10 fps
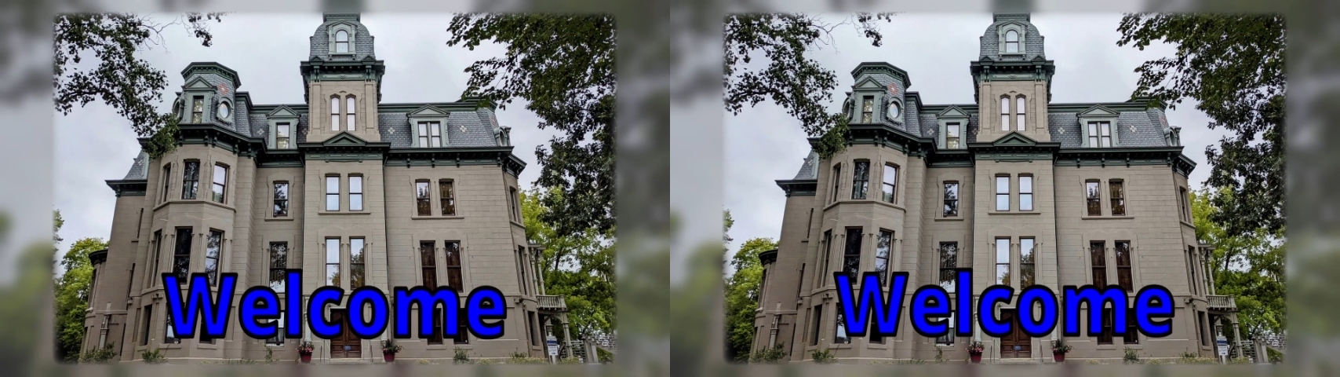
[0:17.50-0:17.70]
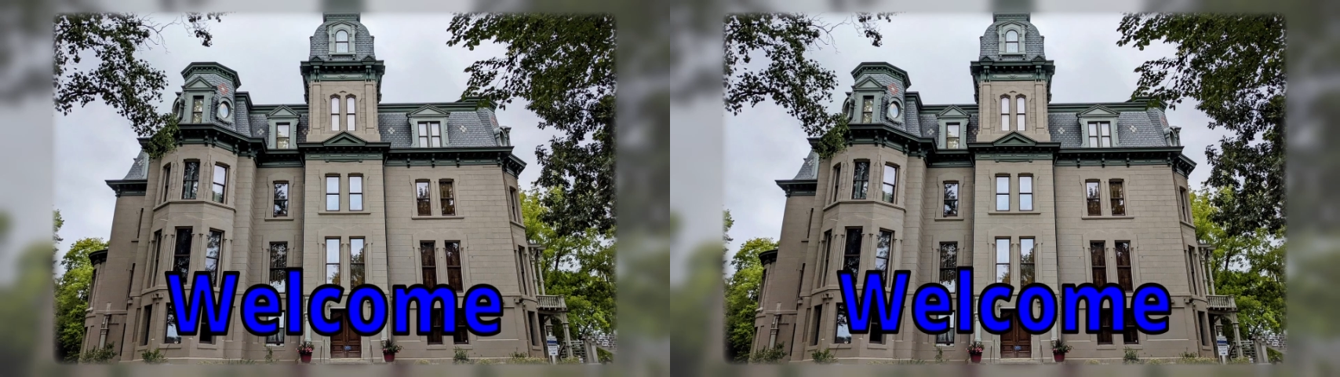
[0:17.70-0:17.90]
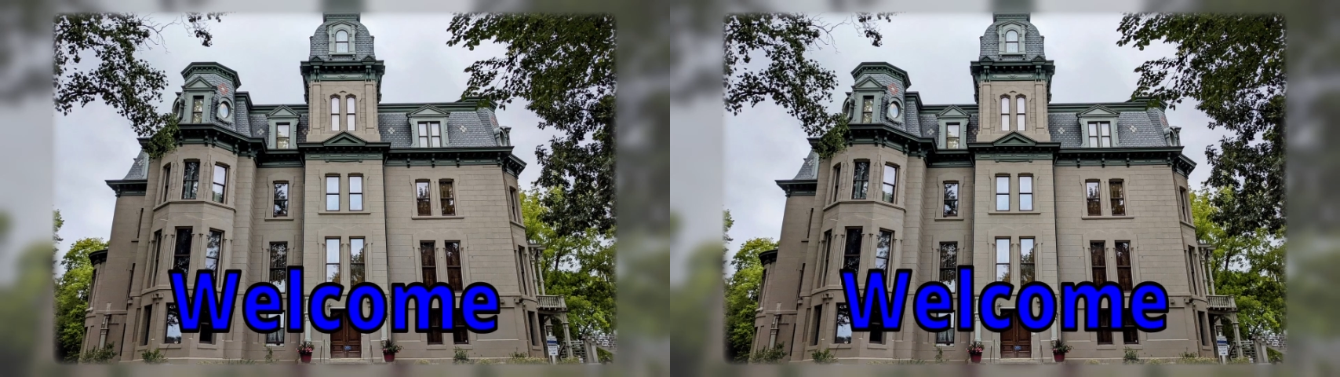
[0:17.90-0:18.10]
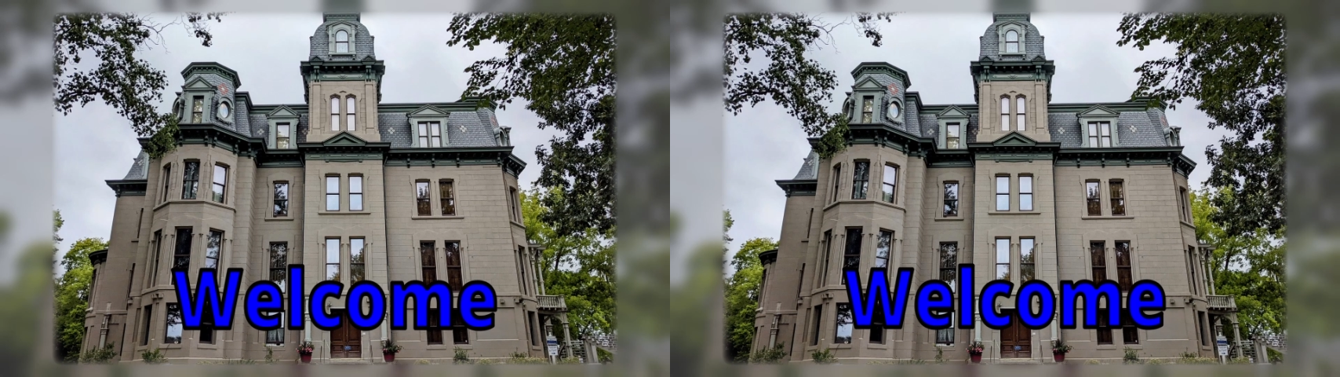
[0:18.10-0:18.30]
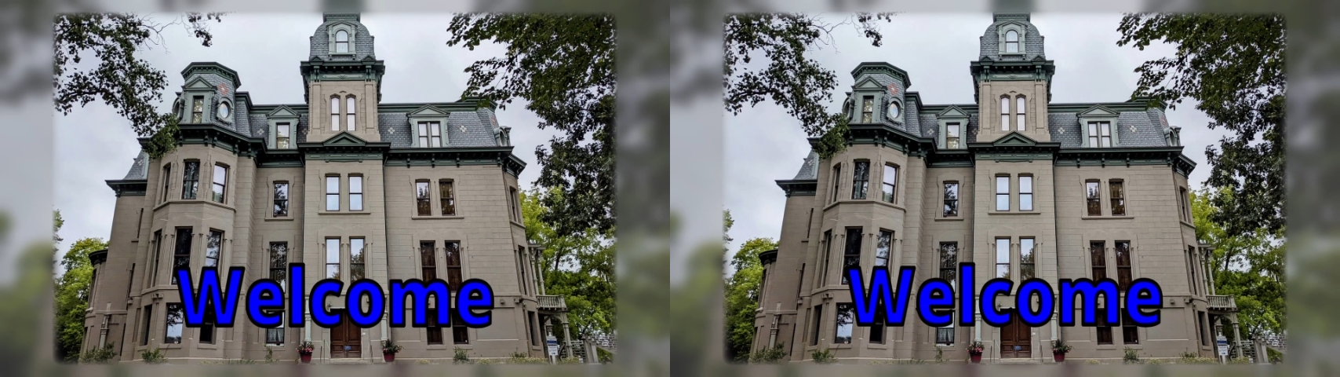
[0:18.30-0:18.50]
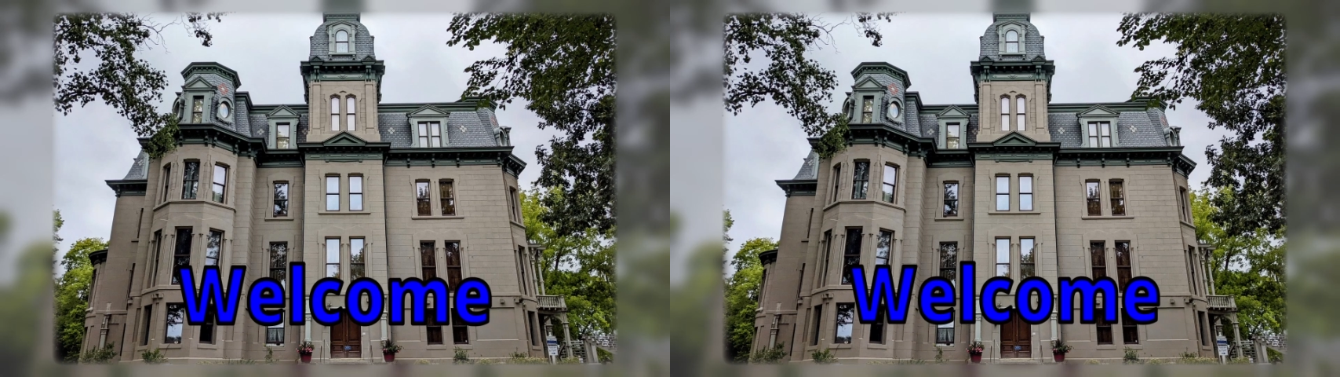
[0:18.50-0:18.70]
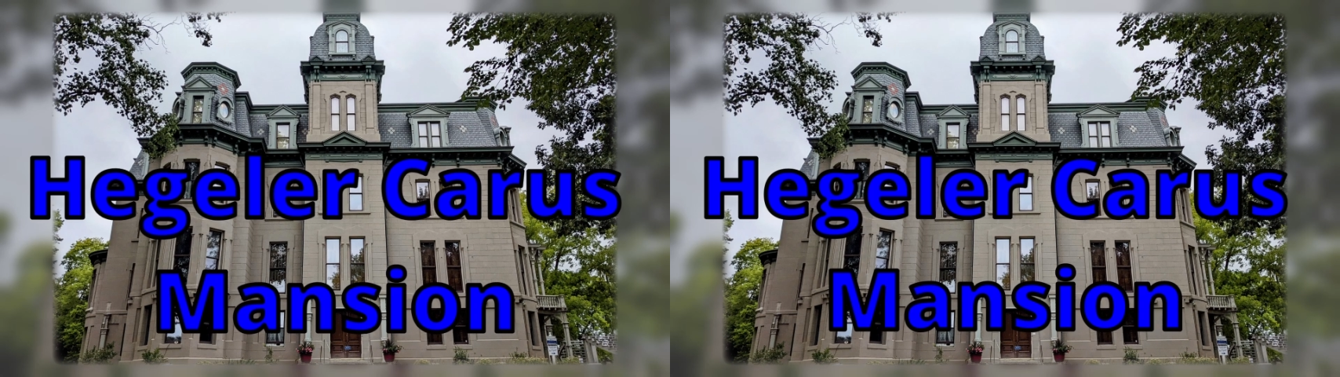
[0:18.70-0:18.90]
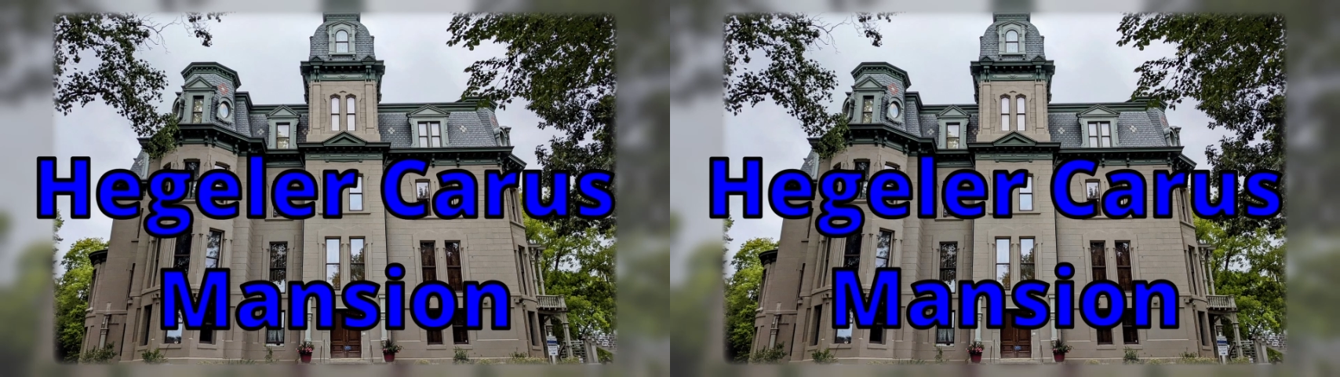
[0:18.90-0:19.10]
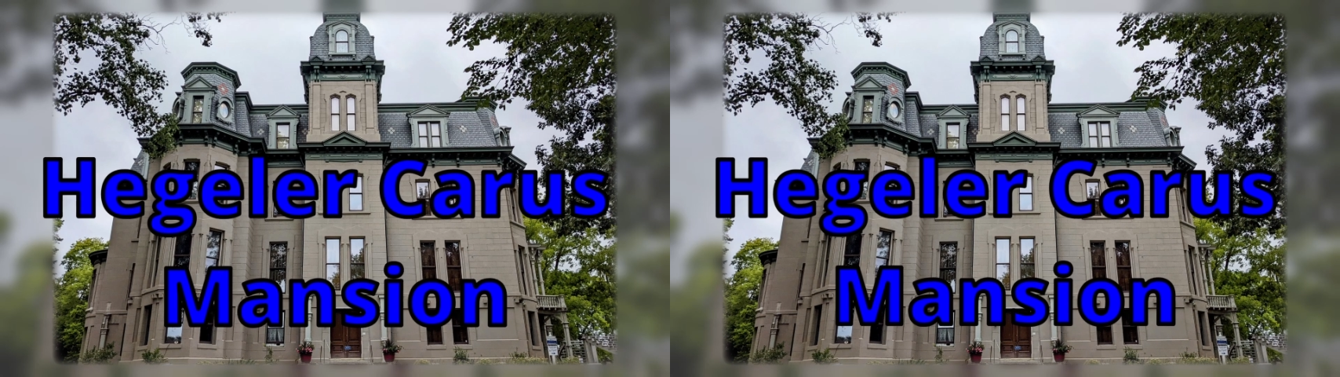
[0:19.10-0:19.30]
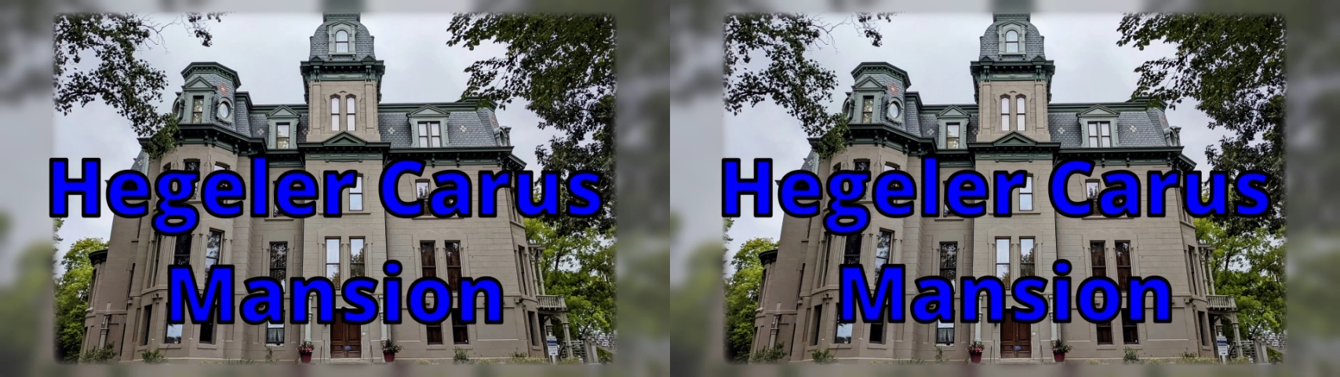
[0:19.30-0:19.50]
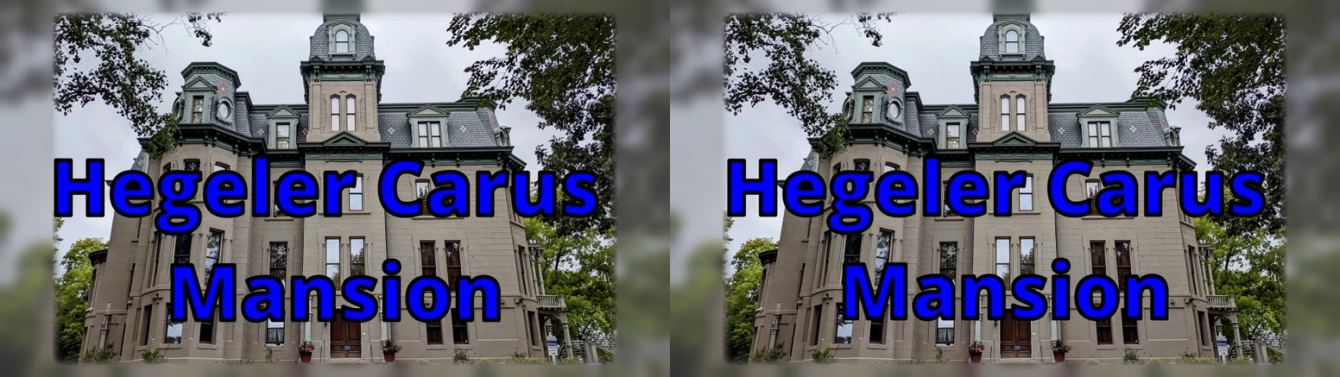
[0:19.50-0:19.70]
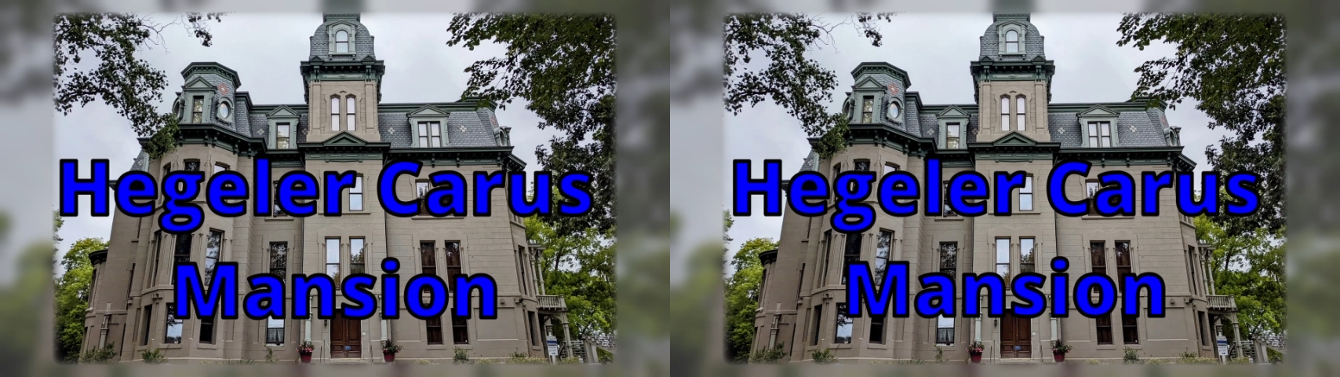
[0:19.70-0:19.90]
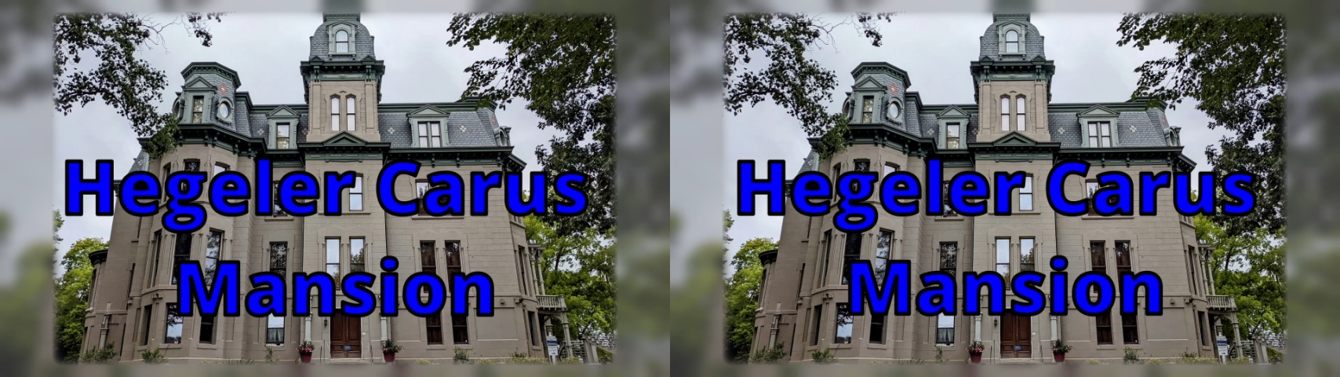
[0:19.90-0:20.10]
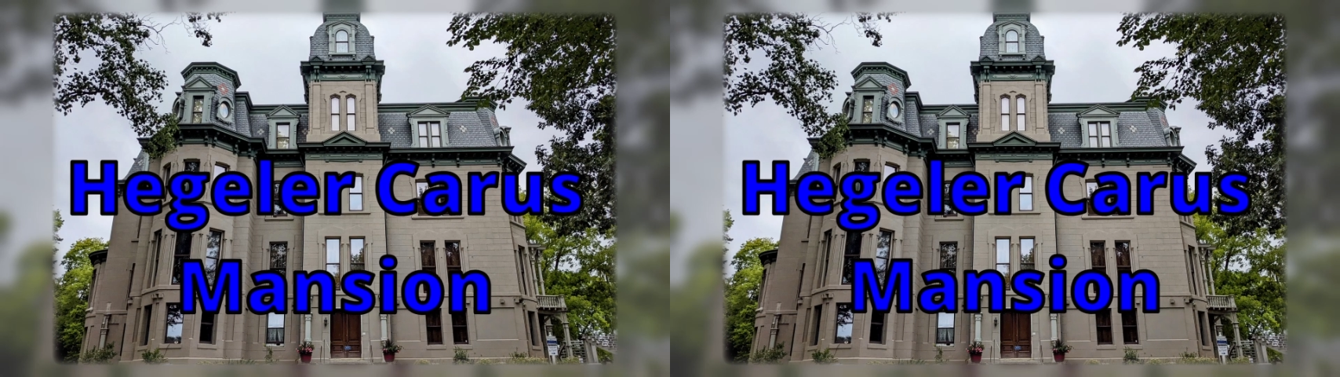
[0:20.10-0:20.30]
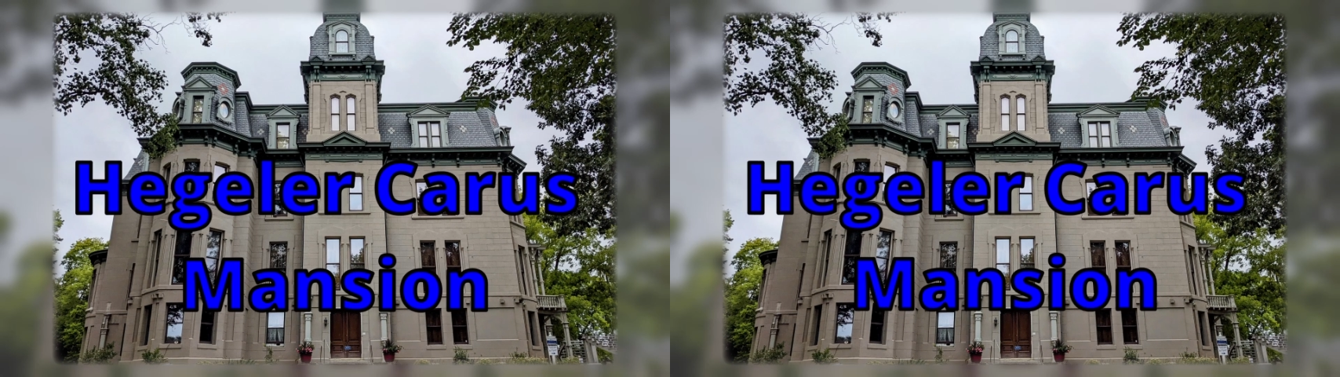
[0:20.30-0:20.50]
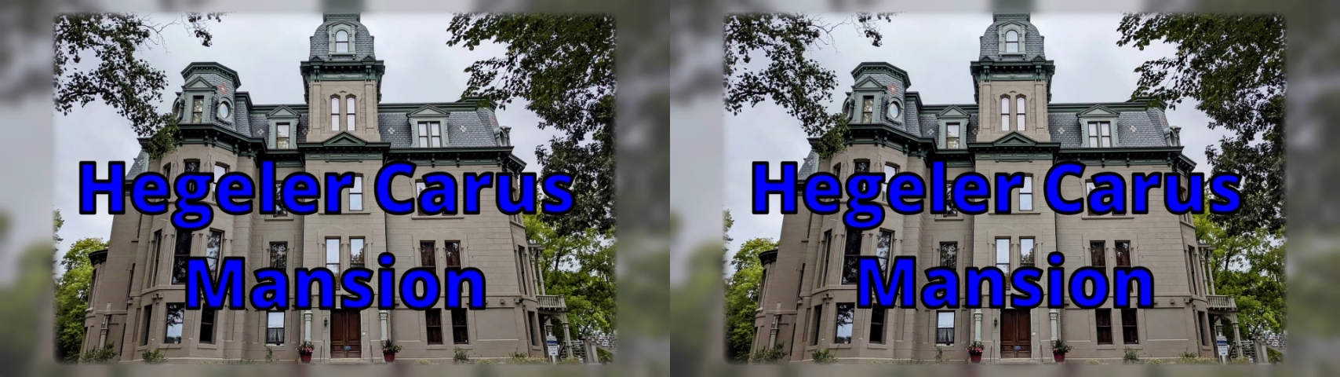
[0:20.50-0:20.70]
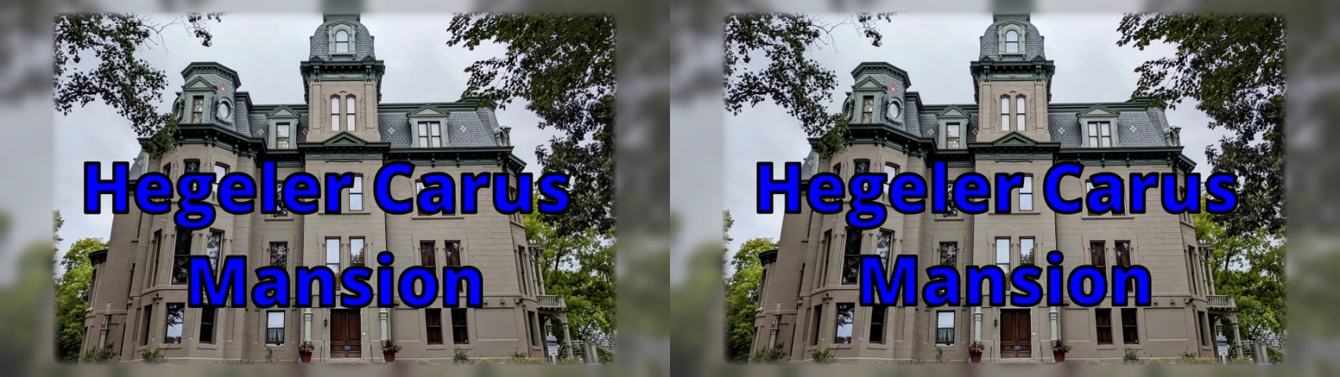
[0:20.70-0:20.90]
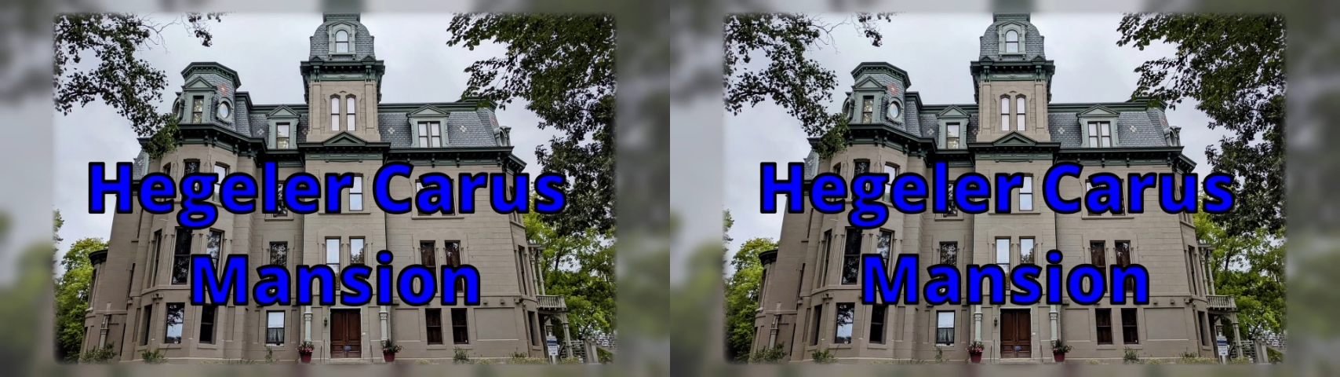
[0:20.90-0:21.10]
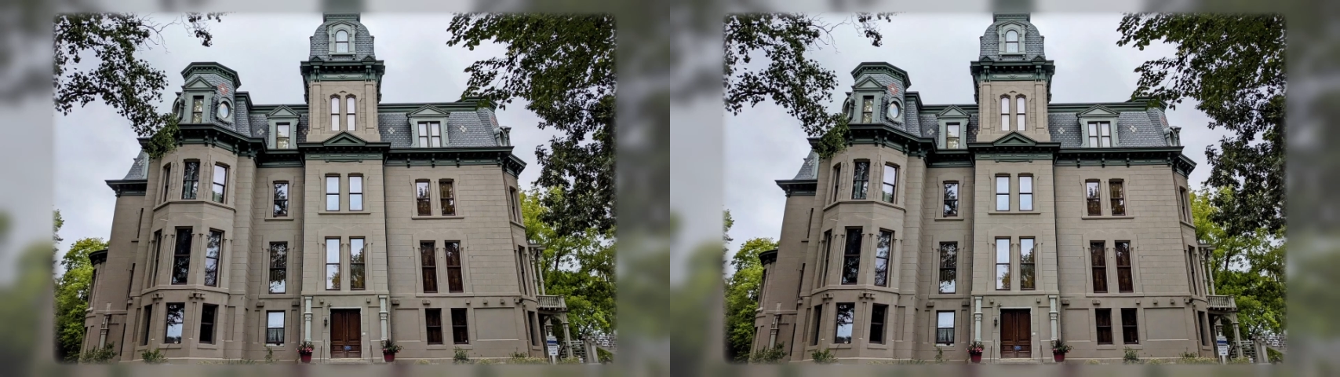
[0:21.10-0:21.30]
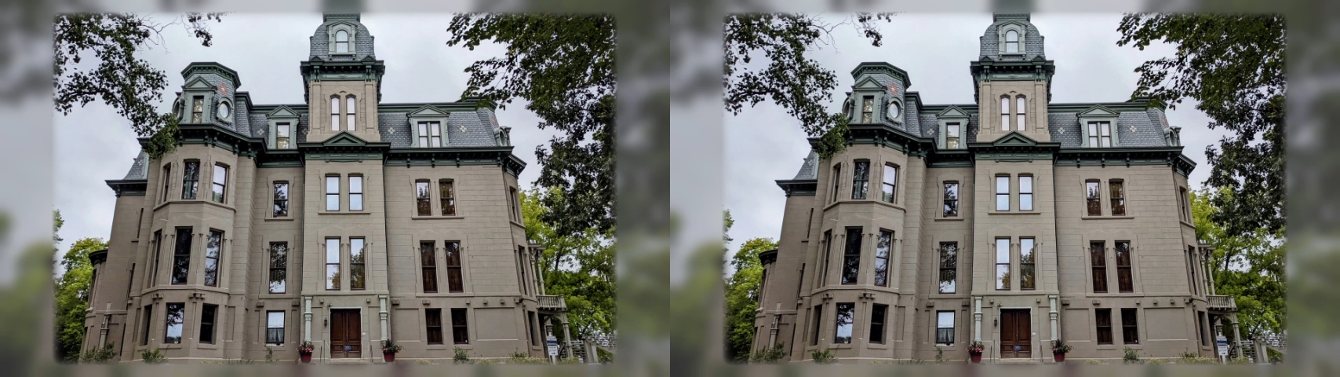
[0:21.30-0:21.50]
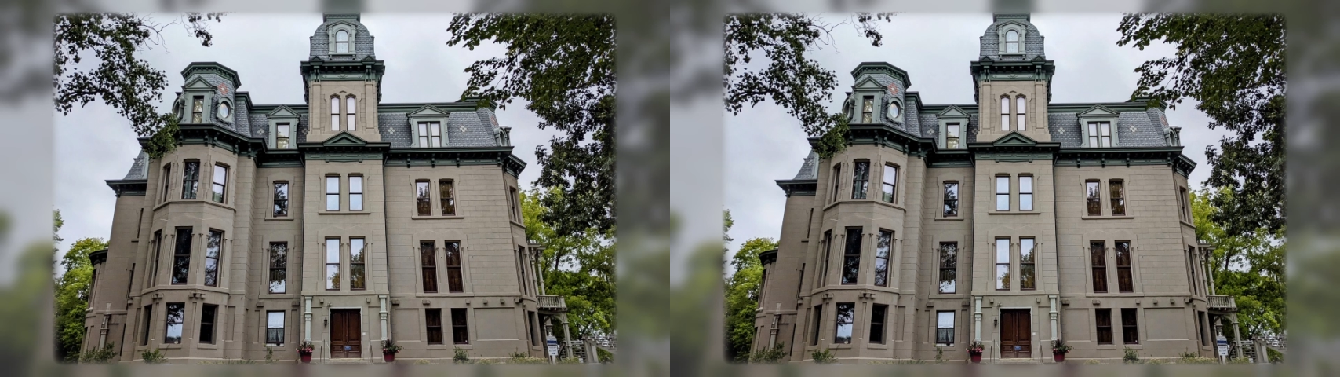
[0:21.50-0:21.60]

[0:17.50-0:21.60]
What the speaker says: (no speaker visible)